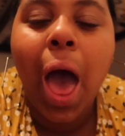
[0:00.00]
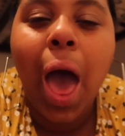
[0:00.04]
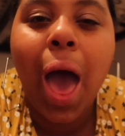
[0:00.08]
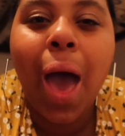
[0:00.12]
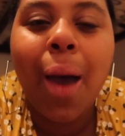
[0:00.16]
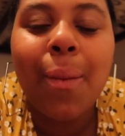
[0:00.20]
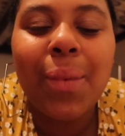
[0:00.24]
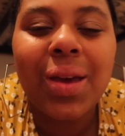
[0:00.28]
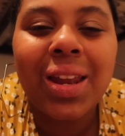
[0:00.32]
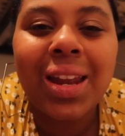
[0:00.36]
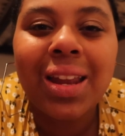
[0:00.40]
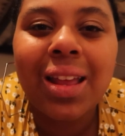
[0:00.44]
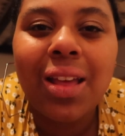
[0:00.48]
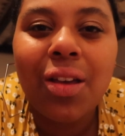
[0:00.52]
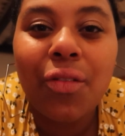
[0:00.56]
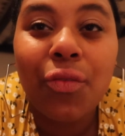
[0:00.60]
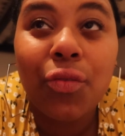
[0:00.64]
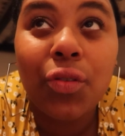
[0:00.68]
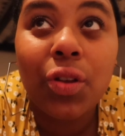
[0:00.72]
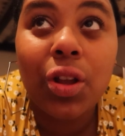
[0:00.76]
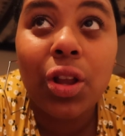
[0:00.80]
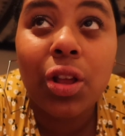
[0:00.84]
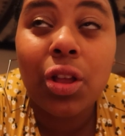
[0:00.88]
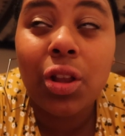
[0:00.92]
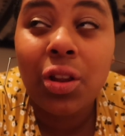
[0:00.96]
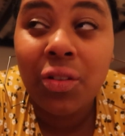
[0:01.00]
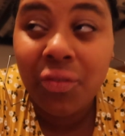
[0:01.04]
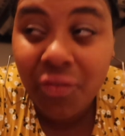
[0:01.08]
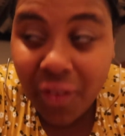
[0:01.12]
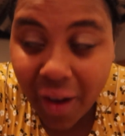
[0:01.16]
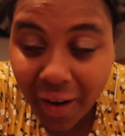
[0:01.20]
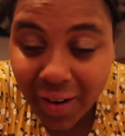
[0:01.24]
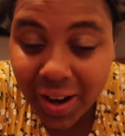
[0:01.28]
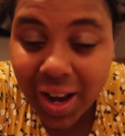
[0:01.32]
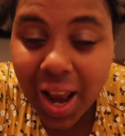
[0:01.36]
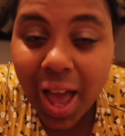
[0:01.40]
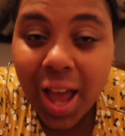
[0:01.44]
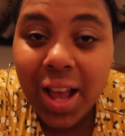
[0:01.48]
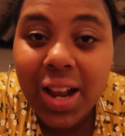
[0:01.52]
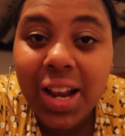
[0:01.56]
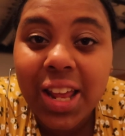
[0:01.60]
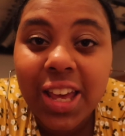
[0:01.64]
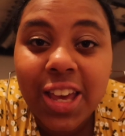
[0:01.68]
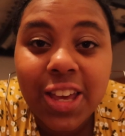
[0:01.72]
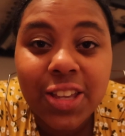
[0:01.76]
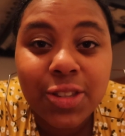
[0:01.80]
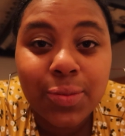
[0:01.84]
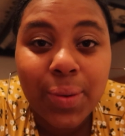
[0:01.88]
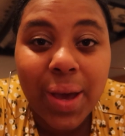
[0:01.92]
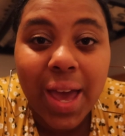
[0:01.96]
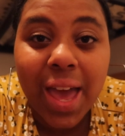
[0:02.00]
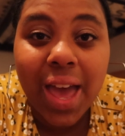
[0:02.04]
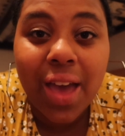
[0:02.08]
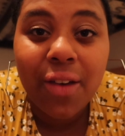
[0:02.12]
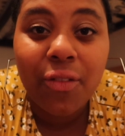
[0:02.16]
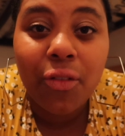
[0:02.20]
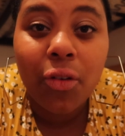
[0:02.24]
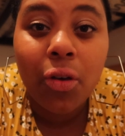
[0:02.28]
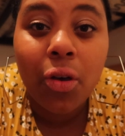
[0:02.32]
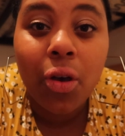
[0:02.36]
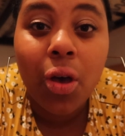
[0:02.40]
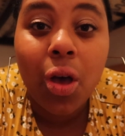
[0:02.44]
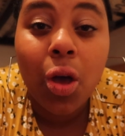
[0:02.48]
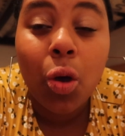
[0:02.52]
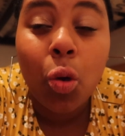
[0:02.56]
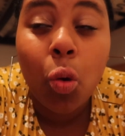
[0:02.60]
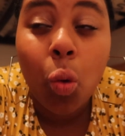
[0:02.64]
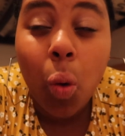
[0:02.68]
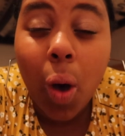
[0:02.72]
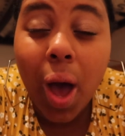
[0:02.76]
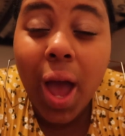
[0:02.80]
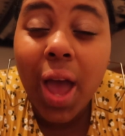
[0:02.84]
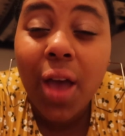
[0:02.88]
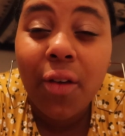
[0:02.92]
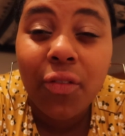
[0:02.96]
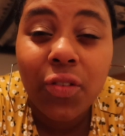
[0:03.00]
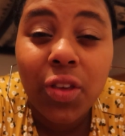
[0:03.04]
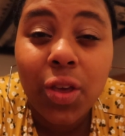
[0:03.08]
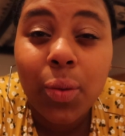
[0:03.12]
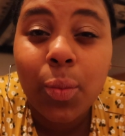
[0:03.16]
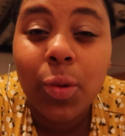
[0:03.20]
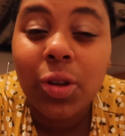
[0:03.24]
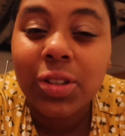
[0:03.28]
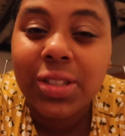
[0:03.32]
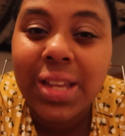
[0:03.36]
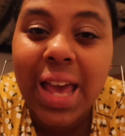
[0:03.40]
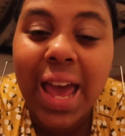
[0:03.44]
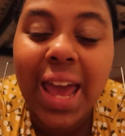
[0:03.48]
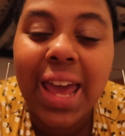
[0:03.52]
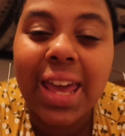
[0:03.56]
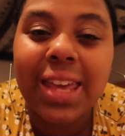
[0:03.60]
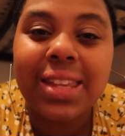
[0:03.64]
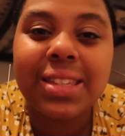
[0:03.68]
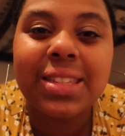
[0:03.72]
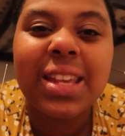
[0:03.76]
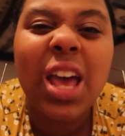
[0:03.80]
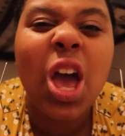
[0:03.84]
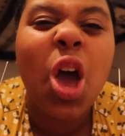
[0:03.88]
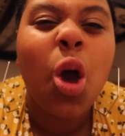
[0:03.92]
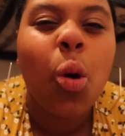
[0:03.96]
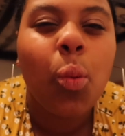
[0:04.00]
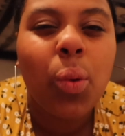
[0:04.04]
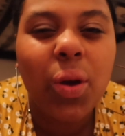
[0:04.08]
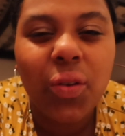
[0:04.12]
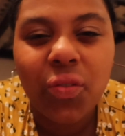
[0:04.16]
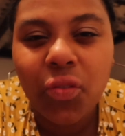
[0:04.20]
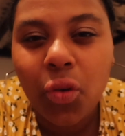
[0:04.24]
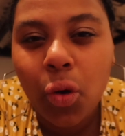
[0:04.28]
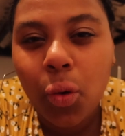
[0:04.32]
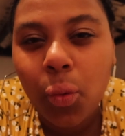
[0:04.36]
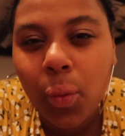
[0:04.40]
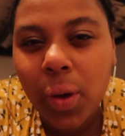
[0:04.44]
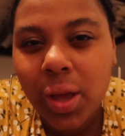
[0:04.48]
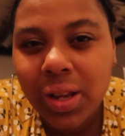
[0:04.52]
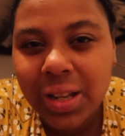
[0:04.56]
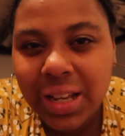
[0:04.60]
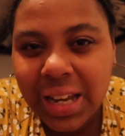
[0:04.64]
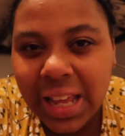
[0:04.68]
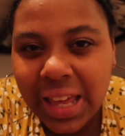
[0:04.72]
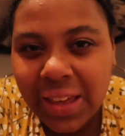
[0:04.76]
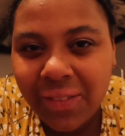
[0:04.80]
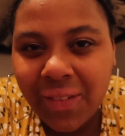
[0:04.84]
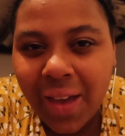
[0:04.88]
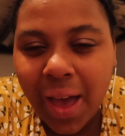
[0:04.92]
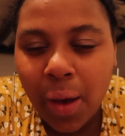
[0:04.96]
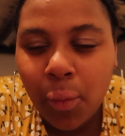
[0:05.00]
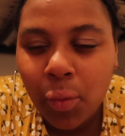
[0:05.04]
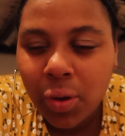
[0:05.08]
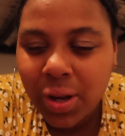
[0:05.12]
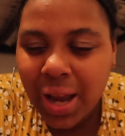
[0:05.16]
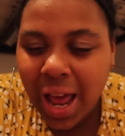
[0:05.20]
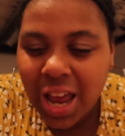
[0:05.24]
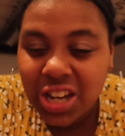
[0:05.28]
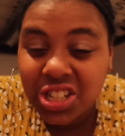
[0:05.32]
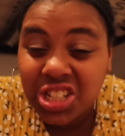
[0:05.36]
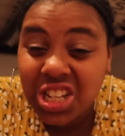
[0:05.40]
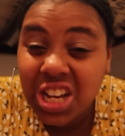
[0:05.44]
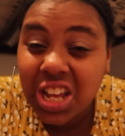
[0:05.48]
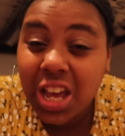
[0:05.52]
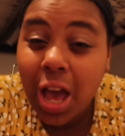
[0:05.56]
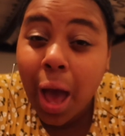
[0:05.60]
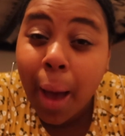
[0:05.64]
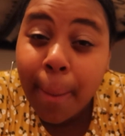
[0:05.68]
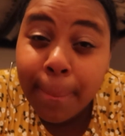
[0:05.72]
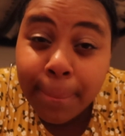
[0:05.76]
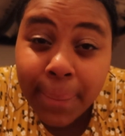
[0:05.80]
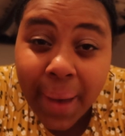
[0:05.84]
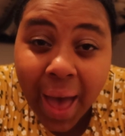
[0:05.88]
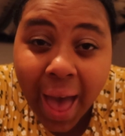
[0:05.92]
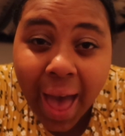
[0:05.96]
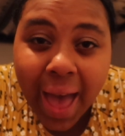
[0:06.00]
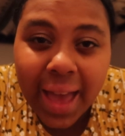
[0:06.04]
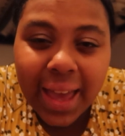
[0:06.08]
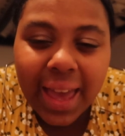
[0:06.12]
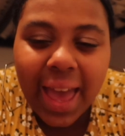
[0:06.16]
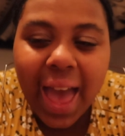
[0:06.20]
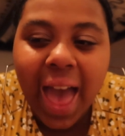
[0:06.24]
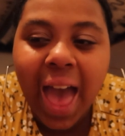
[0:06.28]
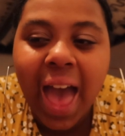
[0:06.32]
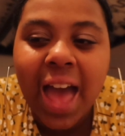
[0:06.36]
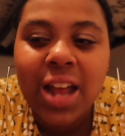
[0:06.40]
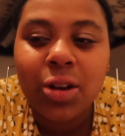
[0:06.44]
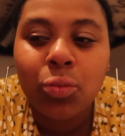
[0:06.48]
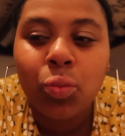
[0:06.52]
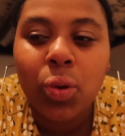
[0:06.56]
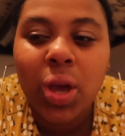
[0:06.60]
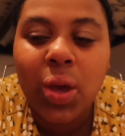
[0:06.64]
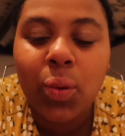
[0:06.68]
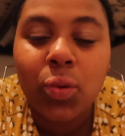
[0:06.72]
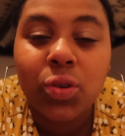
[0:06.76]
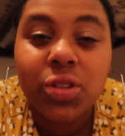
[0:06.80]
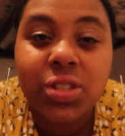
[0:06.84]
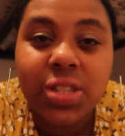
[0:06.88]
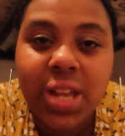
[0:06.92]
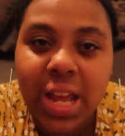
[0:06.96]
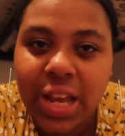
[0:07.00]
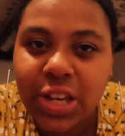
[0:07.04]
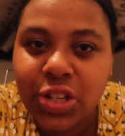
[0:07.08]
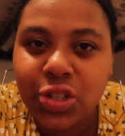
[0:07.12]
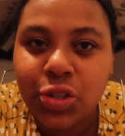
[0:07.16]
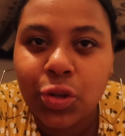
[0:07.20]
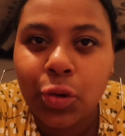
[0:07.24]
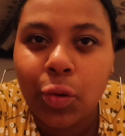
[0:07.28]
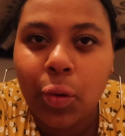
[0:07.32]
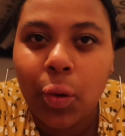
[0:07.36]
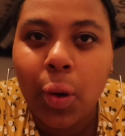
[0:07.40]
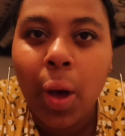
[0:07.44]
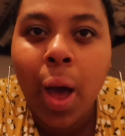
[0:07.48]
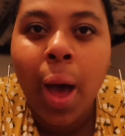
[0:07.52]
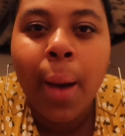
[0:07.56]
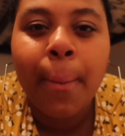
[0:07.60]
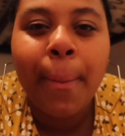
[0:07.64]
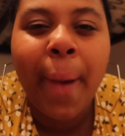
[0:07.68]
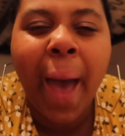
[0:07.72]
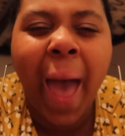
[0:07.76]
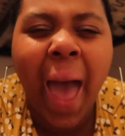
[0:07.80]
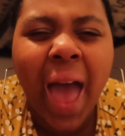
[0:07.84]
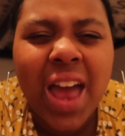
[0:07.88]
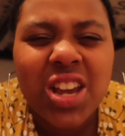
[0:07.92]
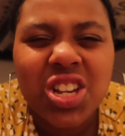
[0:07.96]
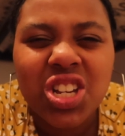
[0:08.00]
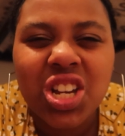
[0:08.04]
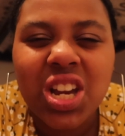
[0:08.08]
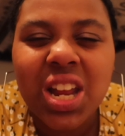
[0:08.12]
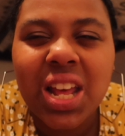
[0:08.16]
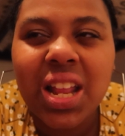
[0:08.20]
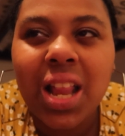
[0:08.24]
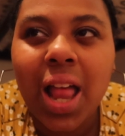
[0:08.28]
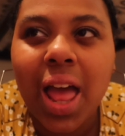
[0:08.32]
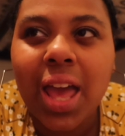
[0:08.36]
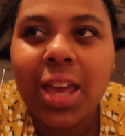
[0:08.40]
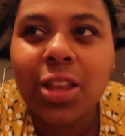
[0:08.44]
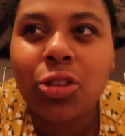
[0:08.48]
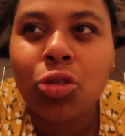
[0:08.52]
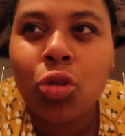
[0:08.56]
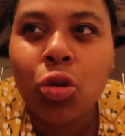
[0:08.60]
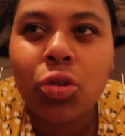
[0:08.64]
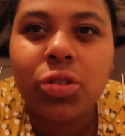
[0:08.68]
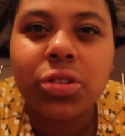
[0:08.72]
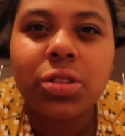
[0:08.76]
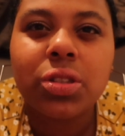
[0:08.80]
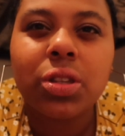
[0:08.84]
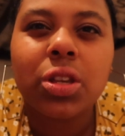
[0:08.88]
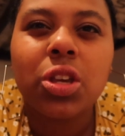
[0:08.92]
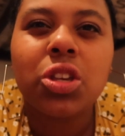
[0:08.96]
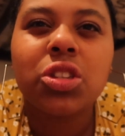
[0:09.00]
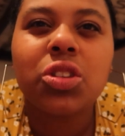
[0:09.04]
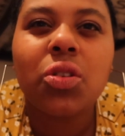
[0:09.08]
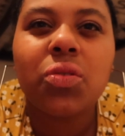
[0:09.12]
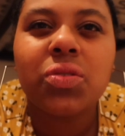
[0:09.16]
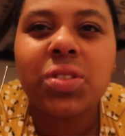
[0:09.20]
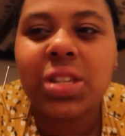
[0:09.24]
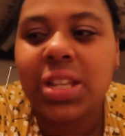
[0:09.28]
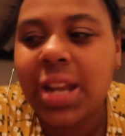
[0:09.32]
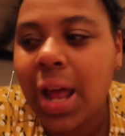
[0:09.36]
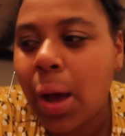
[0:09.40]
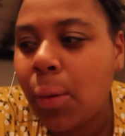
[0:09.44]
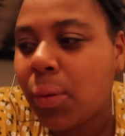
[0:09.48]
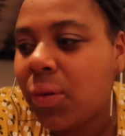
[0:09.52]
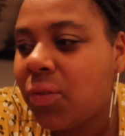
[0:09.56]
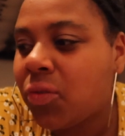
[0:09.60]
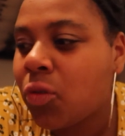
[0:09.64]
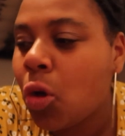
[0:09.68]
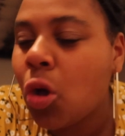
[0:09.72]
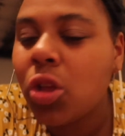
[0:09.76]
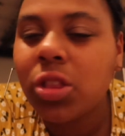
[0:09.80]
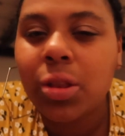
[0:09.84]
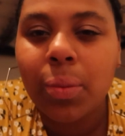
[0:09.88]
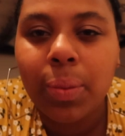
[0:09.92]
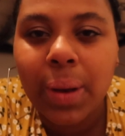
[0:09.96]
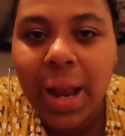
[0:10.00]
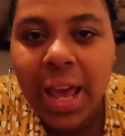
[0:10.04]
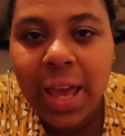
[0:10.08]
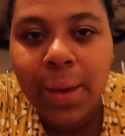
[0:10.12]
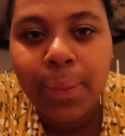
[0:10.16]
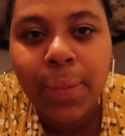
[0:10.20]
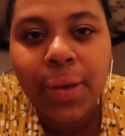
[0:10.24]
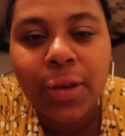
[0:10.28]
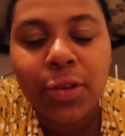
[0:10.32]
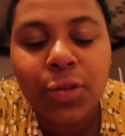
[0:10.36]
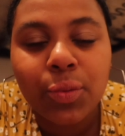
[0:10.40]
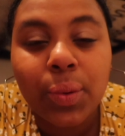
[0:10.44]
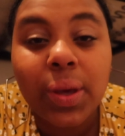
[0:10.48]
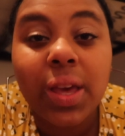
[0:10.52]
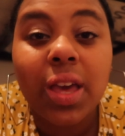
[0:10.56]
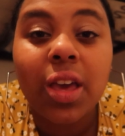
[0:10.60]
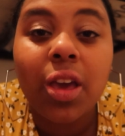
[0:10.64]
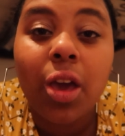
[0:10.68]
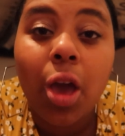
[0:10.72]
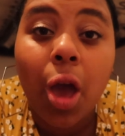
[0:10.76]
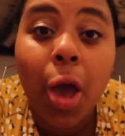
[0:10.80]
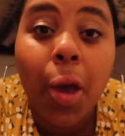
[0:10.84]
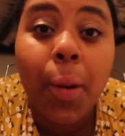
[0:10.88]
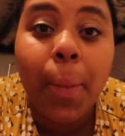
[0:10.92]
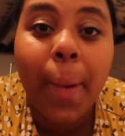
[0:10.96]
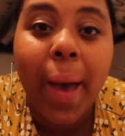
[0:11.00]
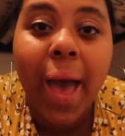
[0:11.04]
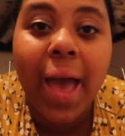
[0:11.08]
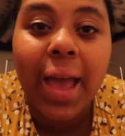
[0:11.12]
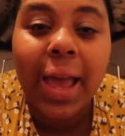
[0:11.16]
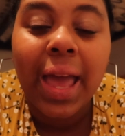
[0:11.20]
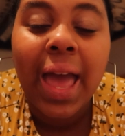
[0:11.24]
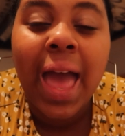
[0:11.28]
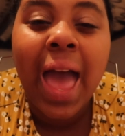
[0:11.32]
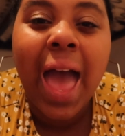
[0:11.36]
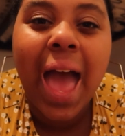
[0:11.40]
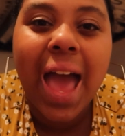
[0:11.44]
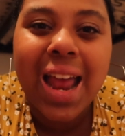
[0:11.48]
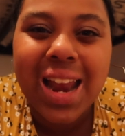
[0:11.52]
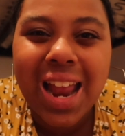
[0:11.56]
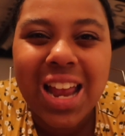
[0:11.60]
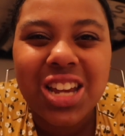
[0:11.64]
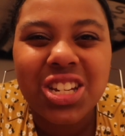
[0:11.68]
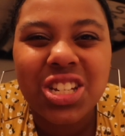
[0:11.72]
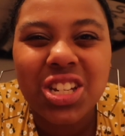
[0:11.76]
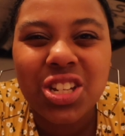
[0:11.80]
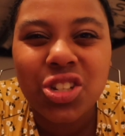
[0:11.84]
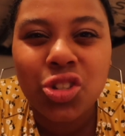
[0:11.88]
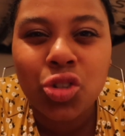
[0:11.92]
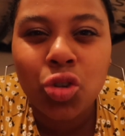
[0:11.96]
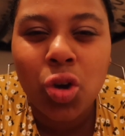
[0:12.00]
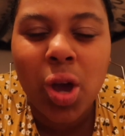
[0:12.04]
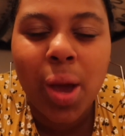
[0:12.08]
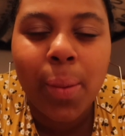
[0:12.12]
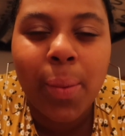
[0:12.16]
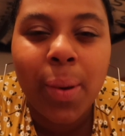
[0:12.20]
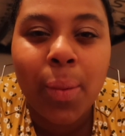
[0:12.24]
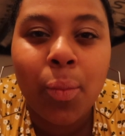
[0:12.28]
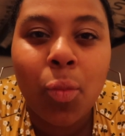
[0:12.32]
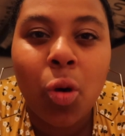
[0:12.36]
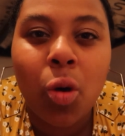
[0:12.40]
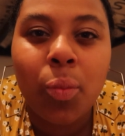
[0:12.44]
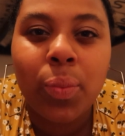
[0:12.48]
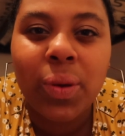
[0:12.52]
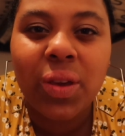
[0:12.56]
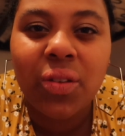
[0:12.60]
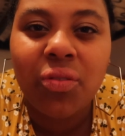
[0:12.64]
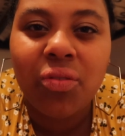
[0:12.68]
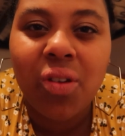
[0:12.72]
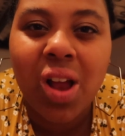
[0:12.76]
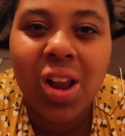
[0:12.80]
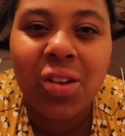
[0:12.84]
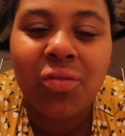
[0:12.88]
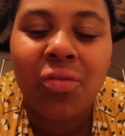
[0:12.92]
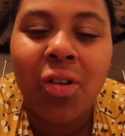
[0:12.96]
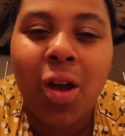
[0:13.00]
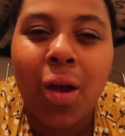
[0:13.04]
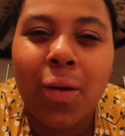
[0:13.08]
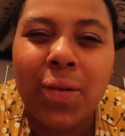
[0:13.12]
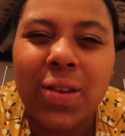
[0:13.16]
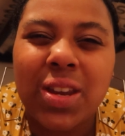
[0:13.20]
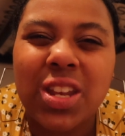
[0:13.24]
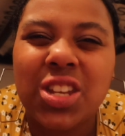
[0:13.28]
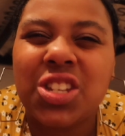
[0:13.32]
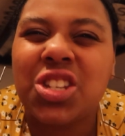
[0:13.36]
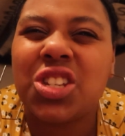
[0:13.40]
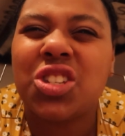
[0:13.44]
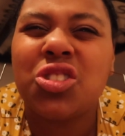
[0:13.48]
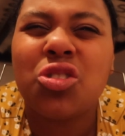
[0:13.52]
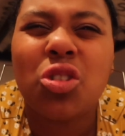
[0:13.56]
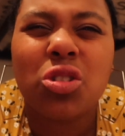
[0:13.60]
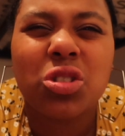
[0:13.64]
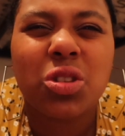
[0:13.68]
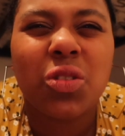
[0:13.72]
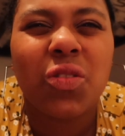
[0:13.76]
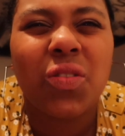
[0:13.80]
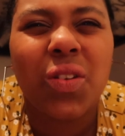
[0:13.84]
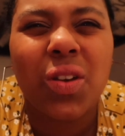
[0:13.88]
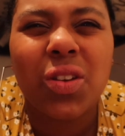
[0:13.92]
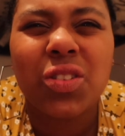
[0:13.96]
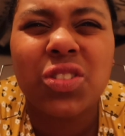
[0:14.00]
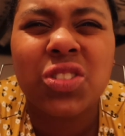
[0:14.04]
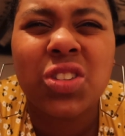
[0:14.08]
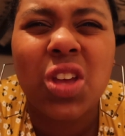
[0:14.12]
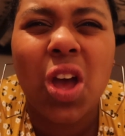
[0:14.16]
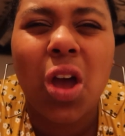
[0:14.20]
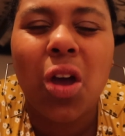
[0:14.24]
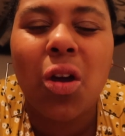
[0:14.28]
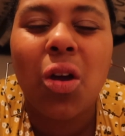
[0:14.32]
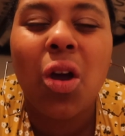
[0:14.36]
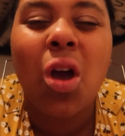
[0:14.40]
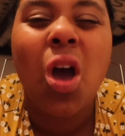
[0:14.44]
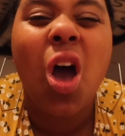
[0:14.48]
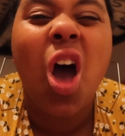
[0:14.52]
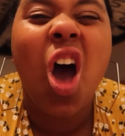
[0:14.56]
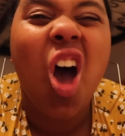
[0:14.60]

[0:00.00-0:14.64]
Um, and of very lucky because we're here for quite a few more days we thought we'd leave it and we'd actually come back and we will stage door but actually like not because obviously now we've got the playbills we can go back and actually enjoy it a bit more be front row and it just not to feel so